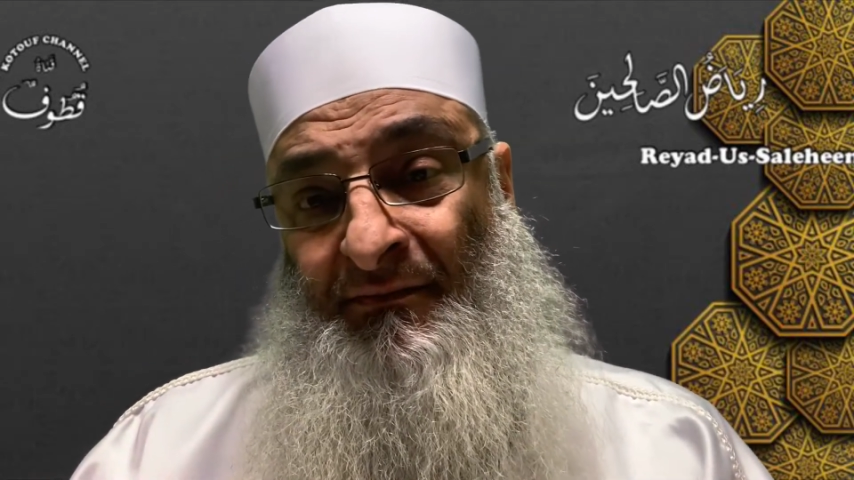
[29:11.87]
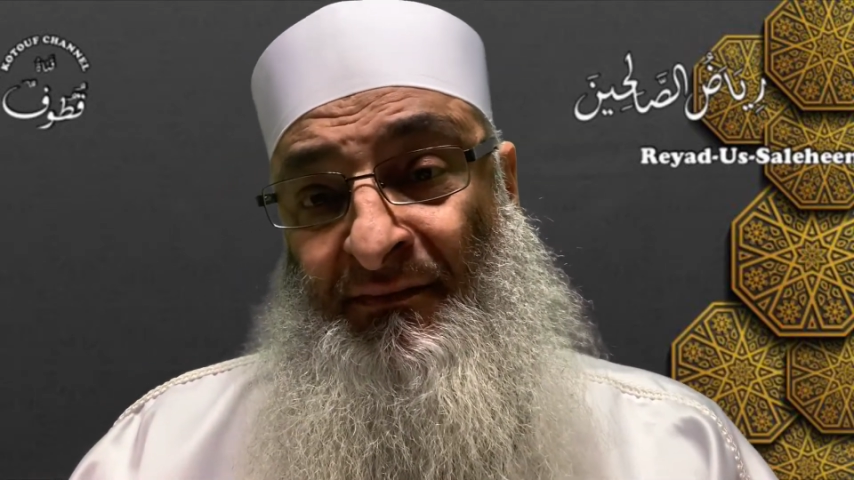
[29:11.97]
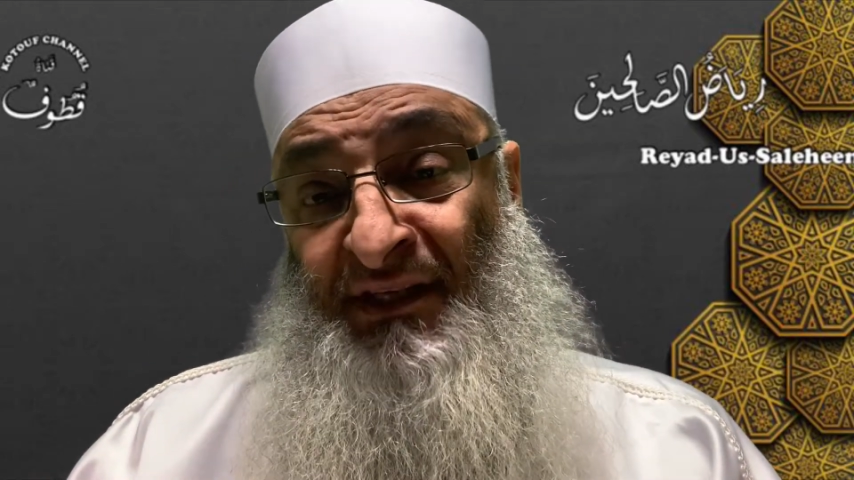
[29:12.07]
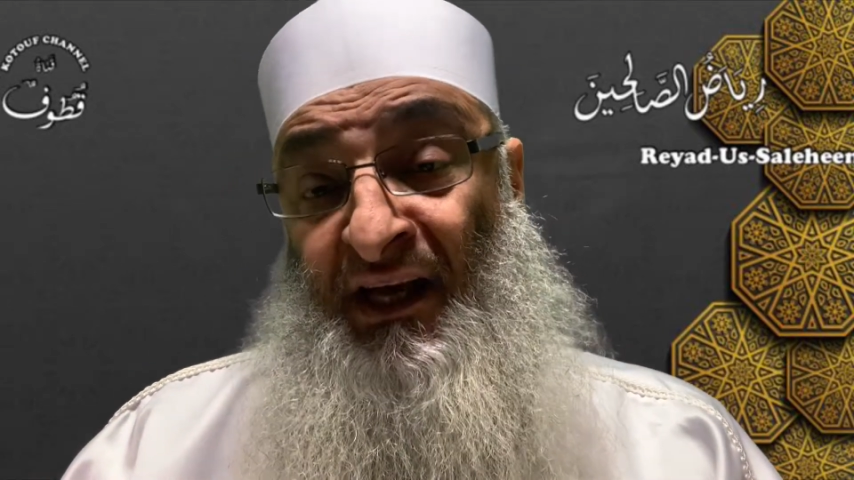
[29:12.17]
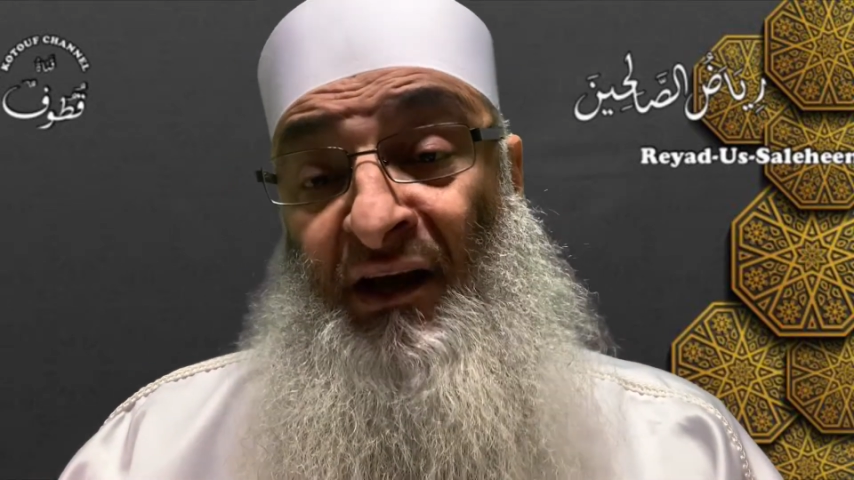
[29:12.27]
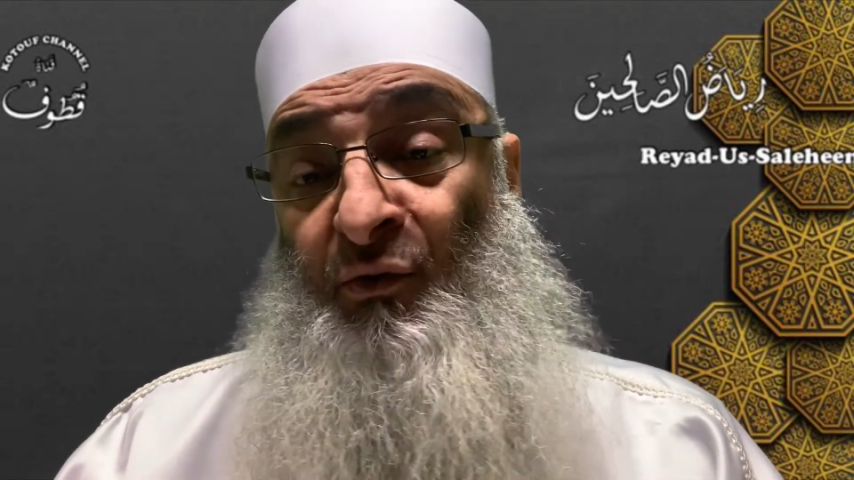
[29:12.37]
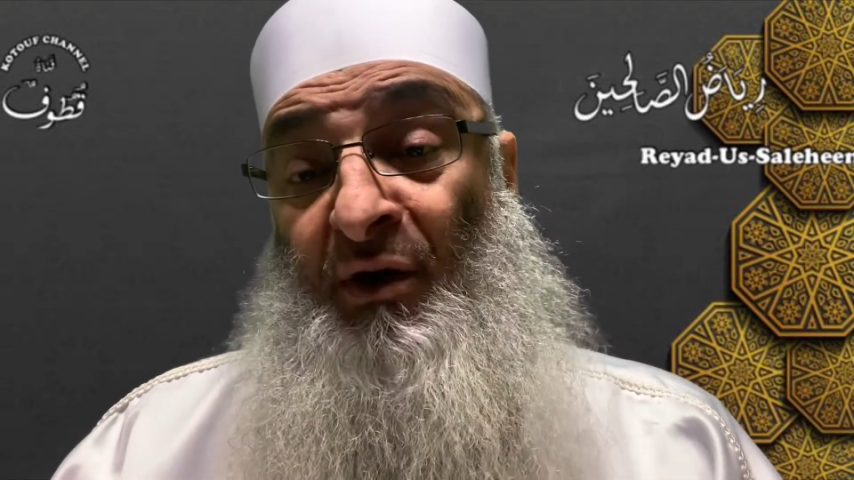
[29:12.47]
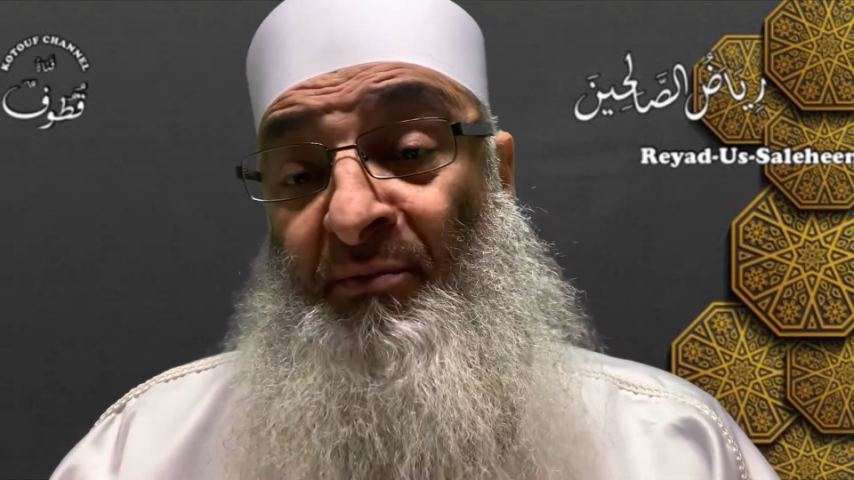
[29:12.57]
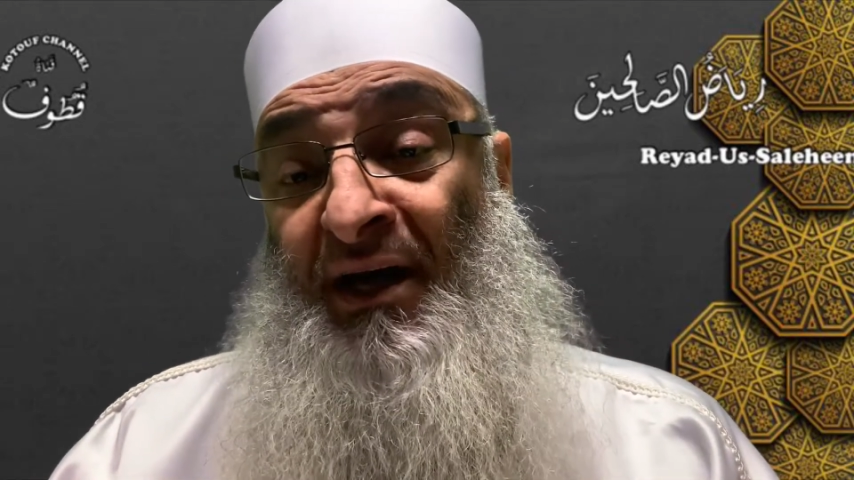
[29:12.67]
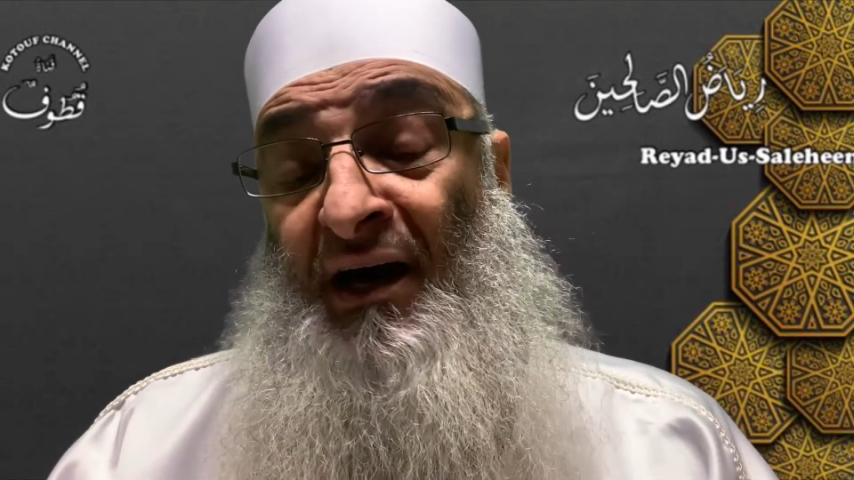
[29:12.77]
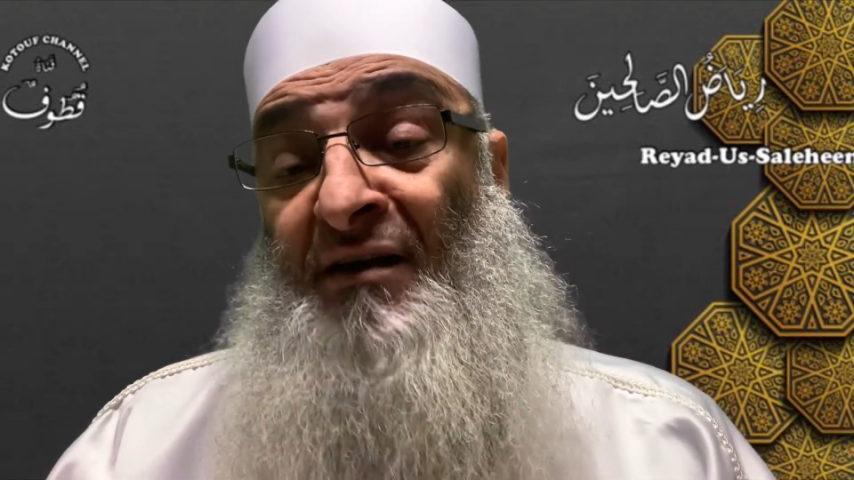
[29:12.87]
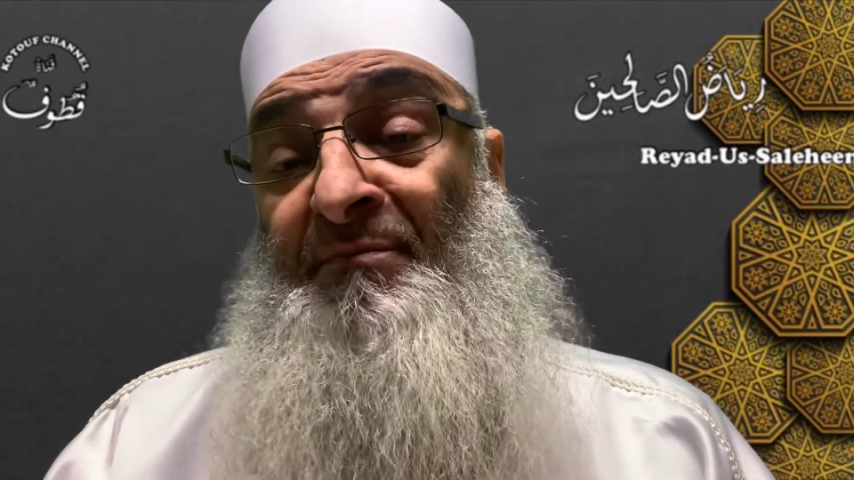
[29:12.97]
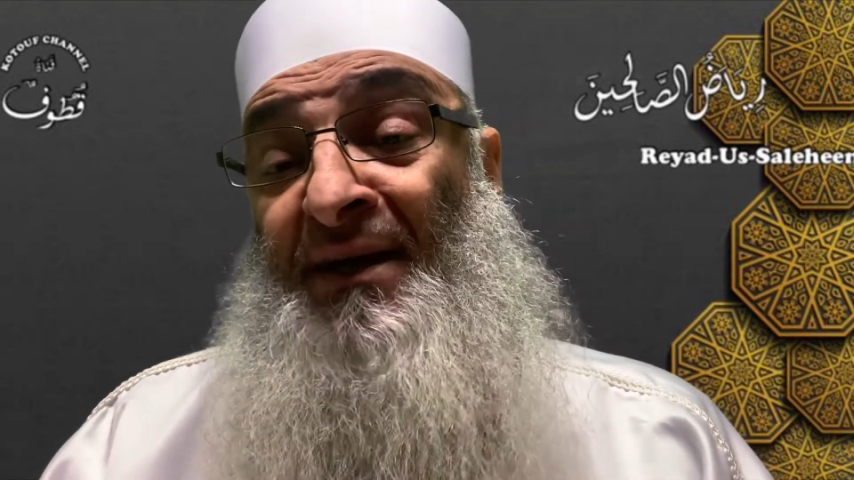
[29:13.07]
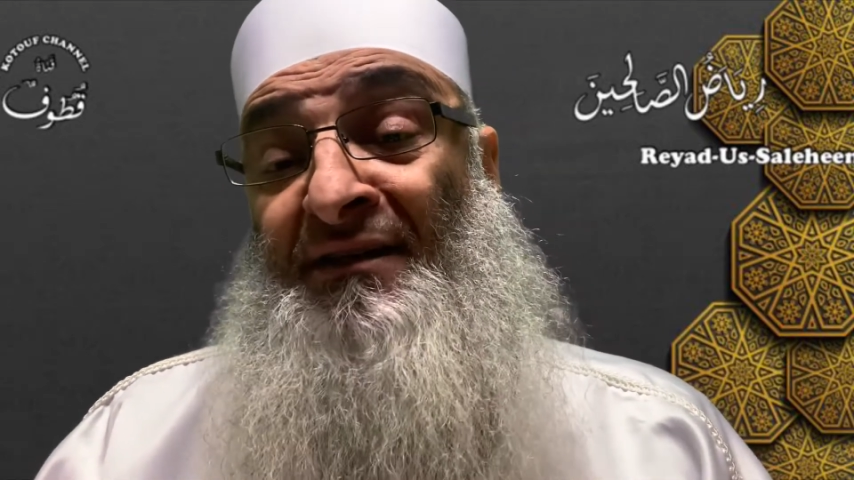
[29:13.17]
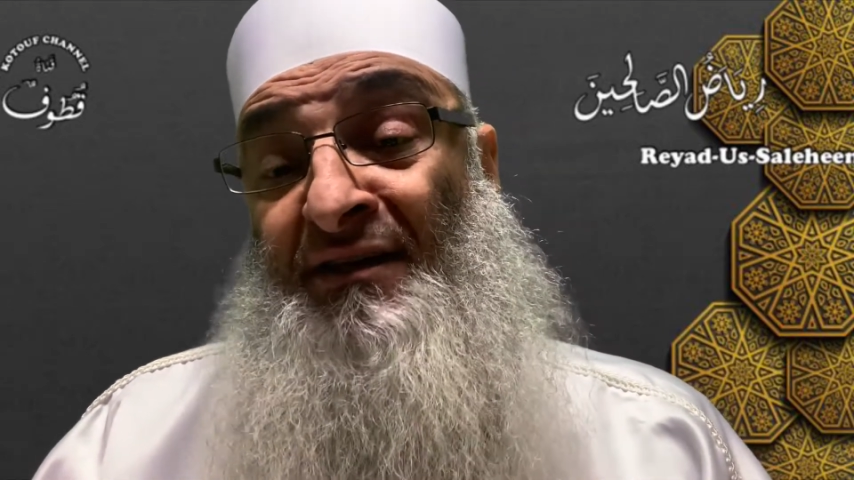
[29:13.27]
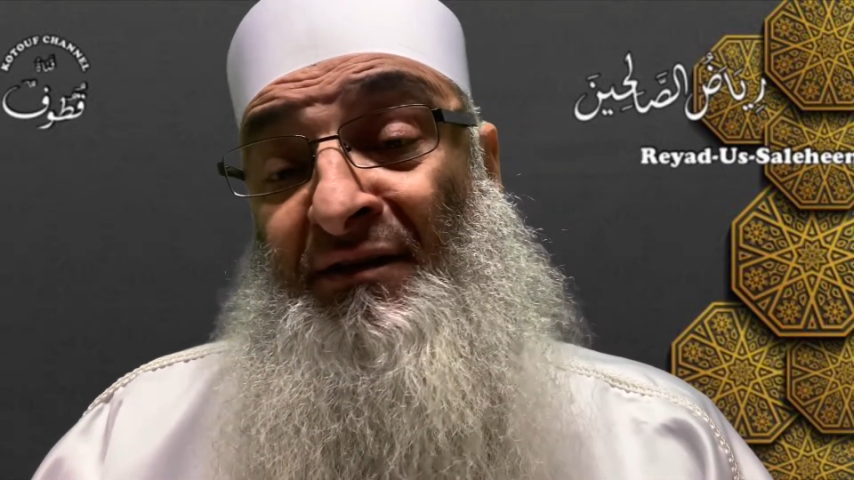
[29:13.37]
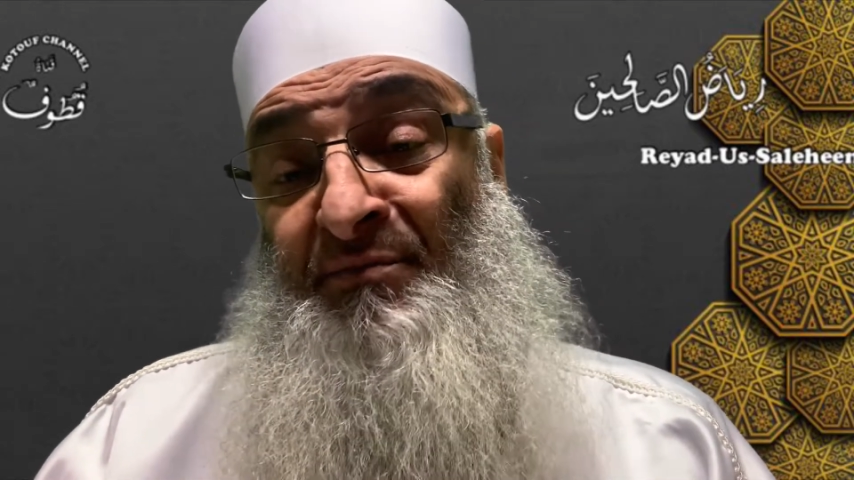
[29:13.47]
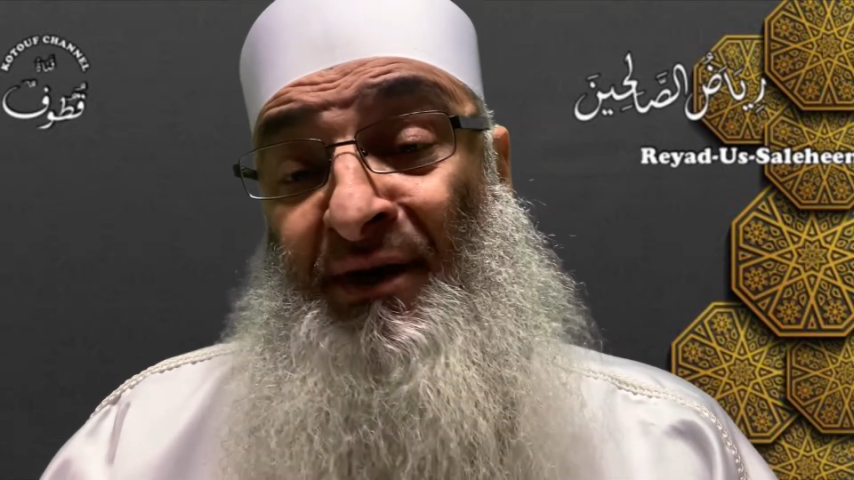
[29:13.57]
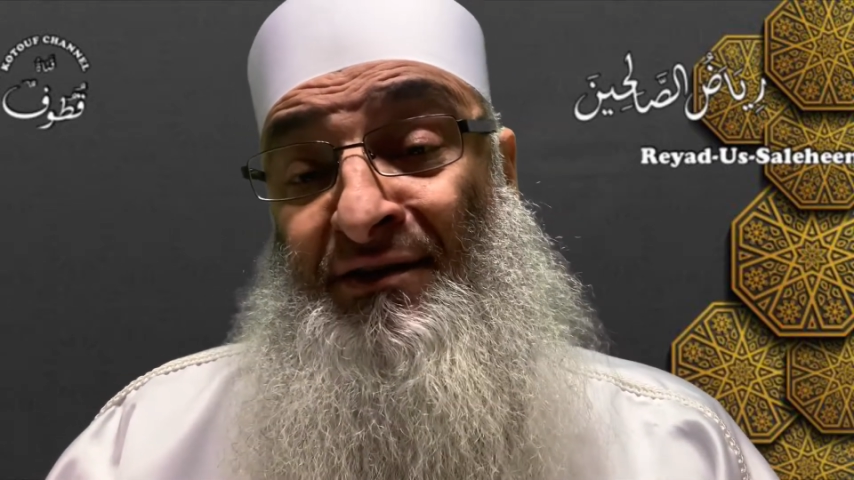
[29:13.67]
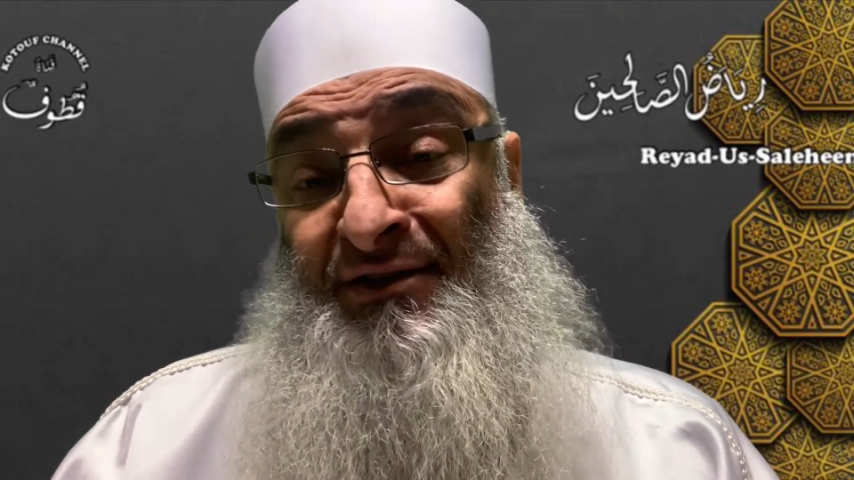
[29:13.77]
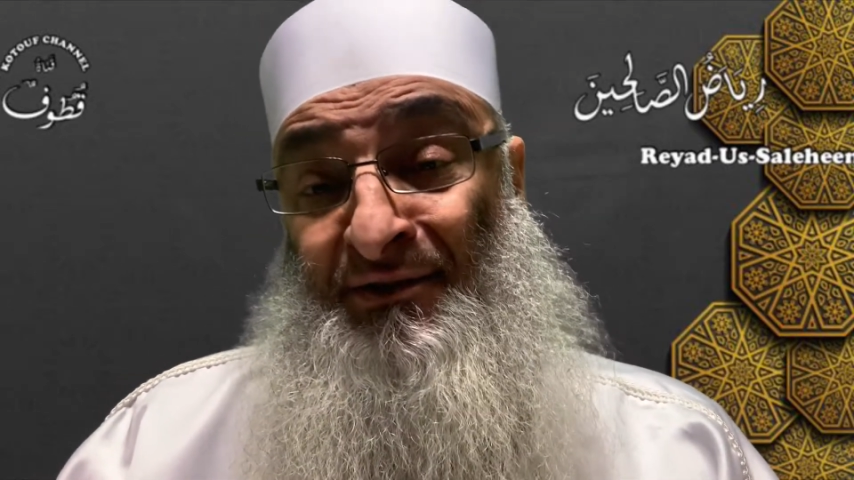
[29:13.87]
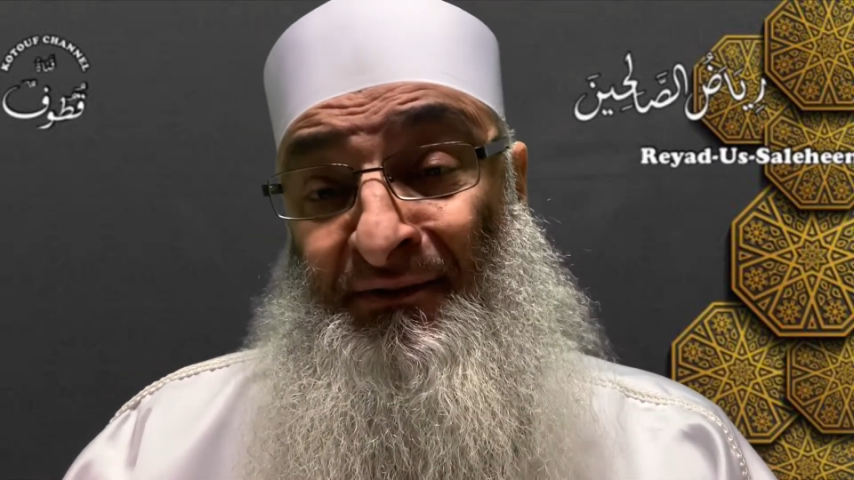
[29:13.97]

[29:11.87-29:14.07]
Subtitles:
He will be a repented person.